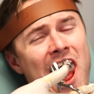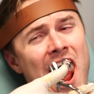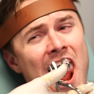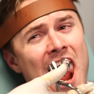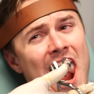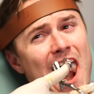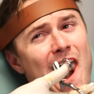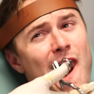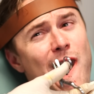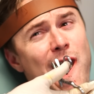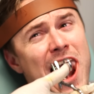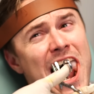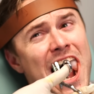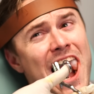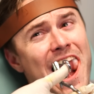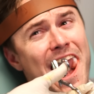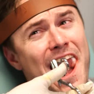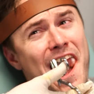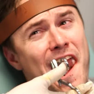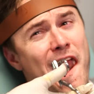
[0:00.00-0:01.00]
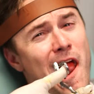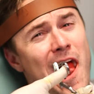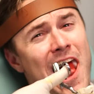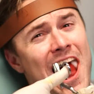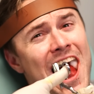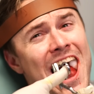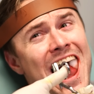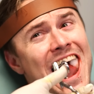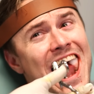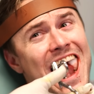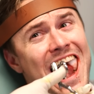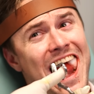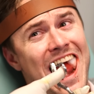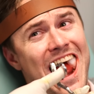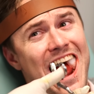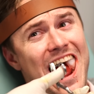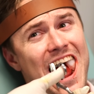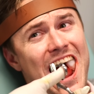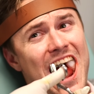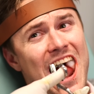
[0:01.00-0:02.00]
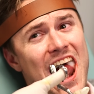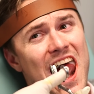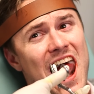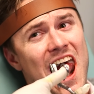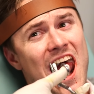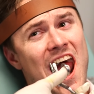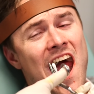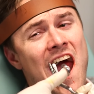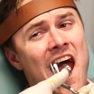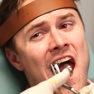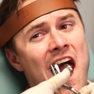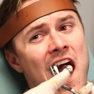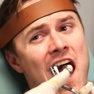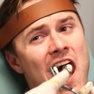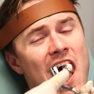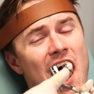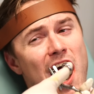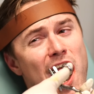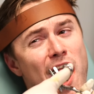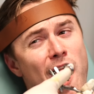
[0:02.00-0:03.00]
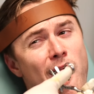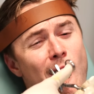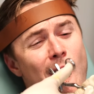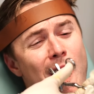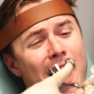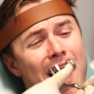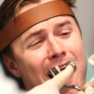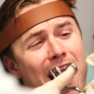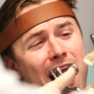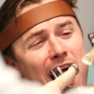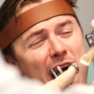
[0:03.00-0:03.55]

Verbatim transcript: know. I'm not this guy. I swear